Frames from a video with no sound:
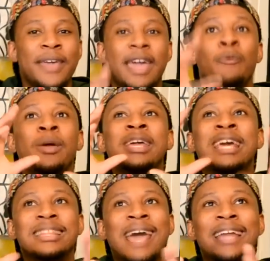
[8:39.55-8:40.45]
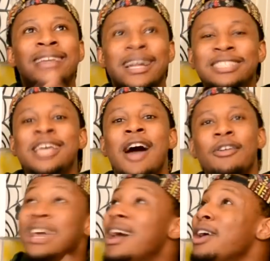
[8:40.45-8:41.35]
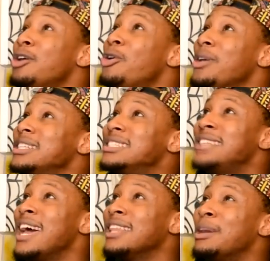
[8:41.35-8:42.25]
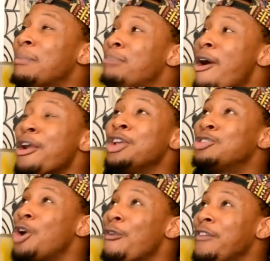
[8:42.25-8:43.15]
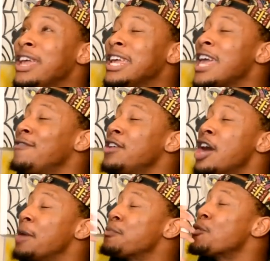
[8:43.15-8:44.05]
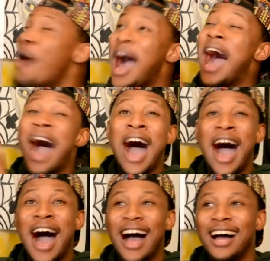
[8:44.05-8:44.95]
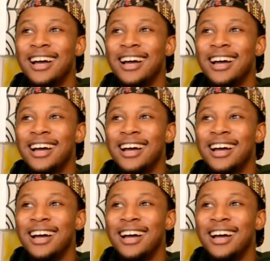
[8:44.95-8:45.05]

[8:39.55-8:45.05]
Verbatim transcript: and we get that touchdown, and I hoist that Lombardi trophy and give it a mwah.